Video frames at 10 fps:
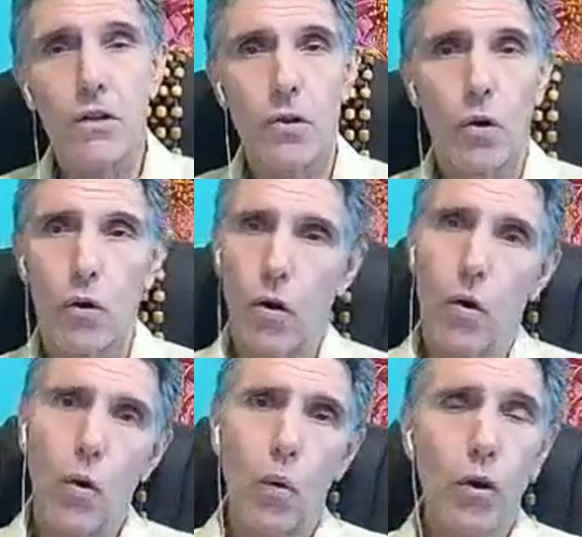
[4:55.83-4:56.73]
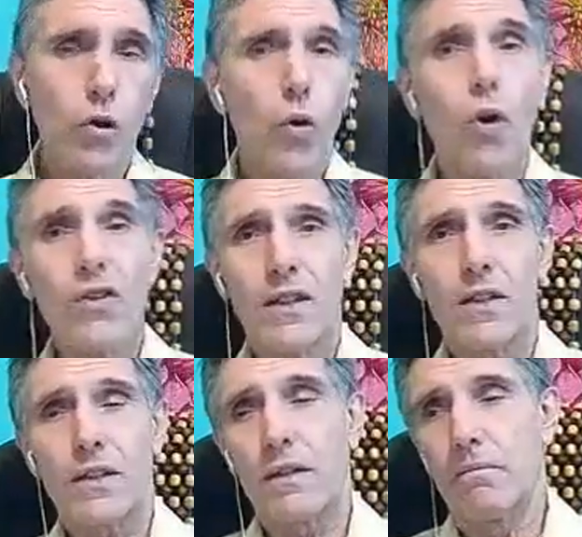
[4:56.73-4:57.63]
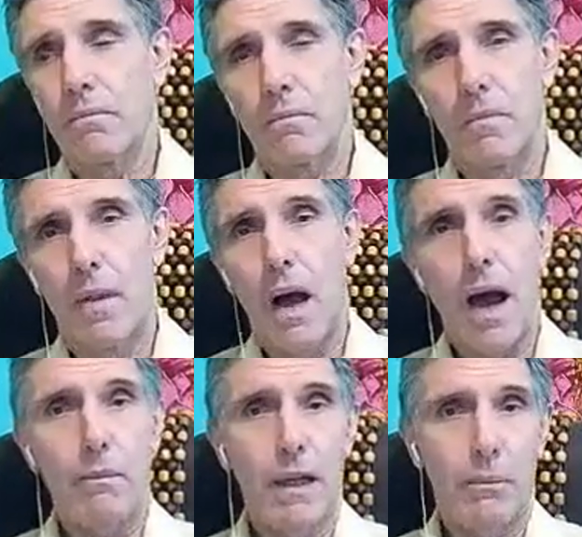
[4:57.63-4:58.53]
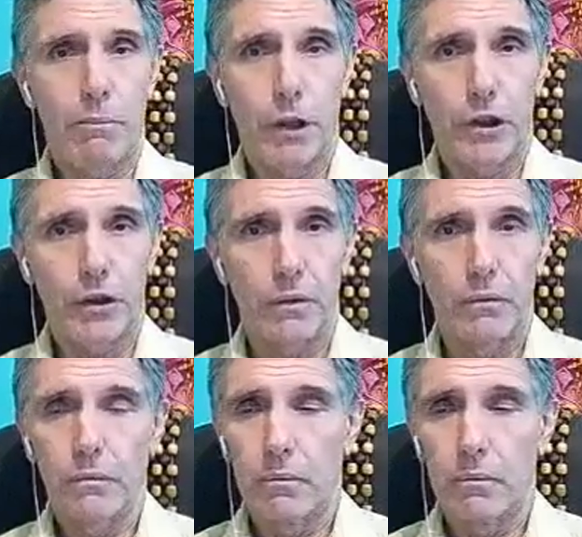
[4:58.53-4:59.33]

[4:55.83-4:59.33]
So, what causes high blood pressure?